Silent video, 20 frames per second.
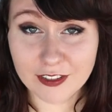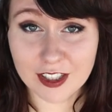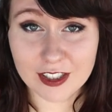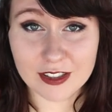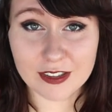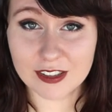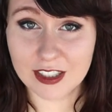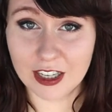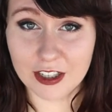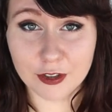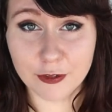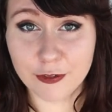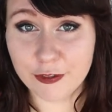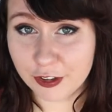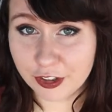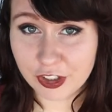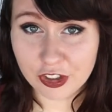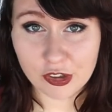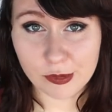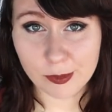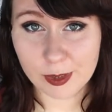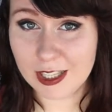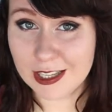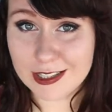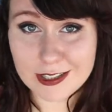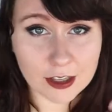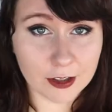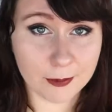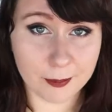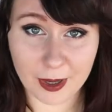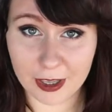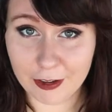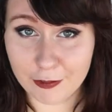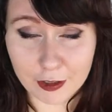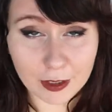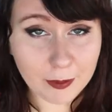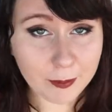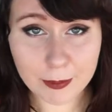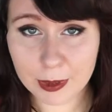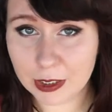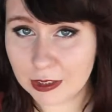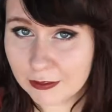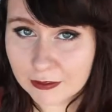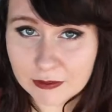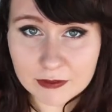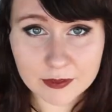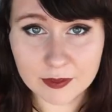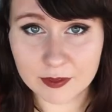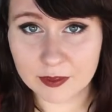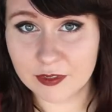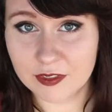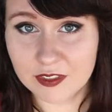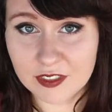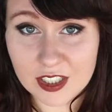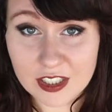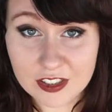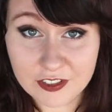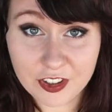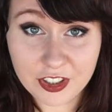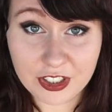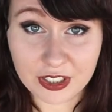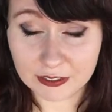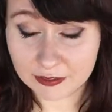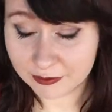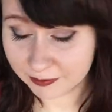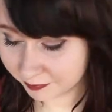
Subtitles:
That's kind of funny to me, that's not my thing, but that's funny.